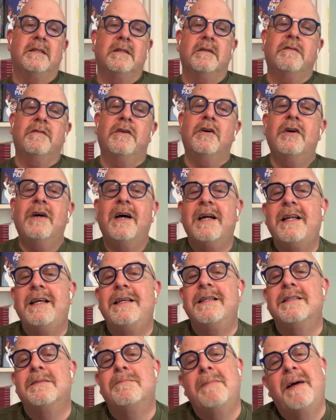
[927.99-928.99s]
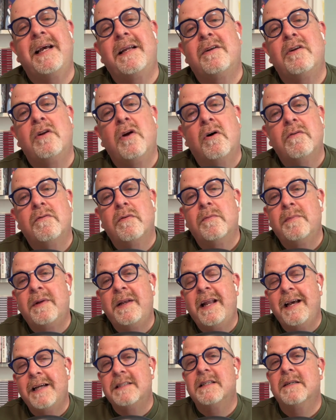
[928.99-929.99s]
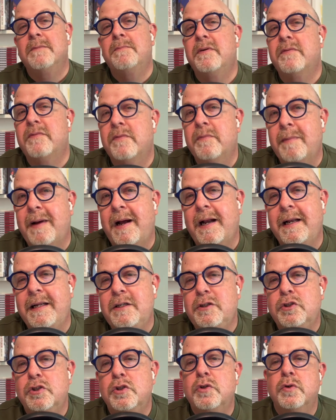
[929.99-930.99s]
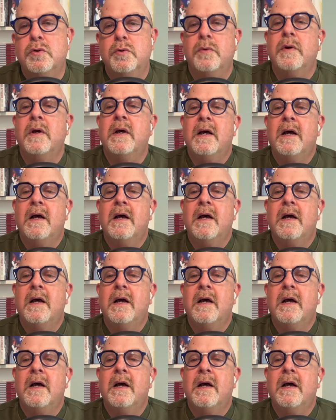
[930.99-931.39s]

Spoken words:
Fir honey is made not from nectar but from honeydew.